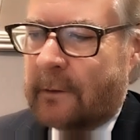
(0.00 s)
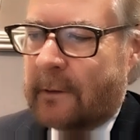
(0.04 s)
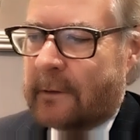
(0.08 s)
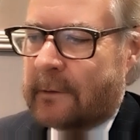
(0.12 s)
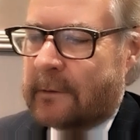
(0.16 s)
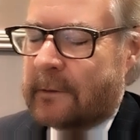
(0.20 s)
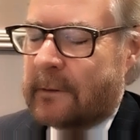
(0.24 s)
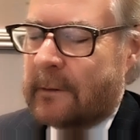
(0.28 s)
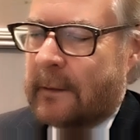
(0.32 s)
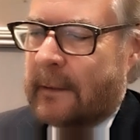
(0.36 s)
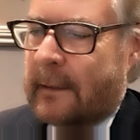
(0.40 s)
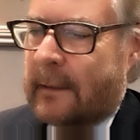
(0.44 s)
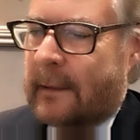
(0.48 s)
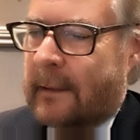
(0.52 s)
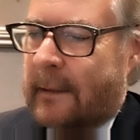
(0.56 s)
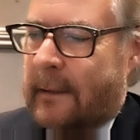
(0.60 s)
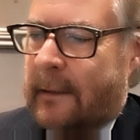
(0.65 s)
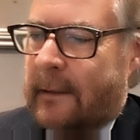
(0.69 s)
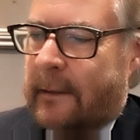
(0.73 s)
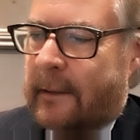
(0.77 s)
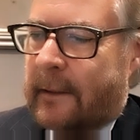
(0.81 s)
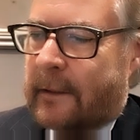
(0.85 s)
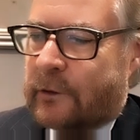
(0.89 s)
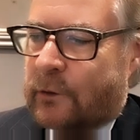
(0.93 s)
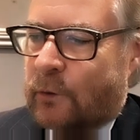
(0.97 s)
There's
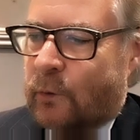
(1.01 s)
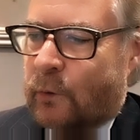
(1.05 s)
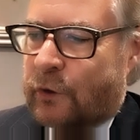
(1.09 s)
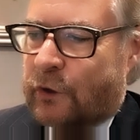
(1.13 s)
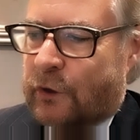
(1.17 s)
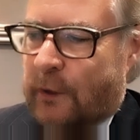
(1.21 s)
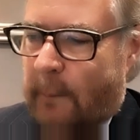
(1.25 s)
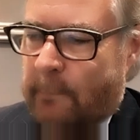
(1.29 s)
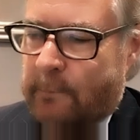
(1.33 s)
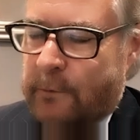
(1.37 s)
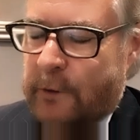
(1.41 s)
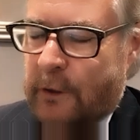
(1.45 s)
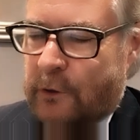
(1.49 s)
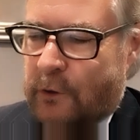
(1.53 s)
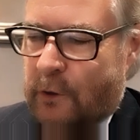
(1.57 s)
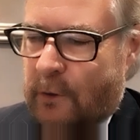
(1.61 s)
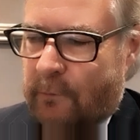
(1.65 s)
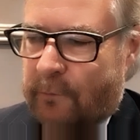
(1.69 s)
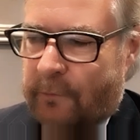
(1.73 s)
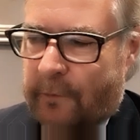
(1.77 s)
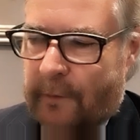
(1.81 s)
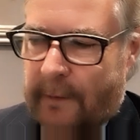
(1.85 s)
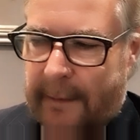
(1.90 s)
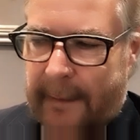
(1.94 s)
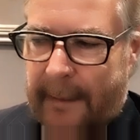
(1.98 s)
there's no
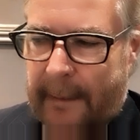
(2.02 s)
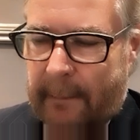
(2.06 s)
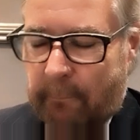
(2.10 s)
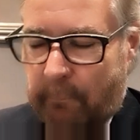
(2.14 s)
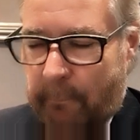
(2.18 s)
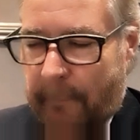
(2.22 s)
substitute for that.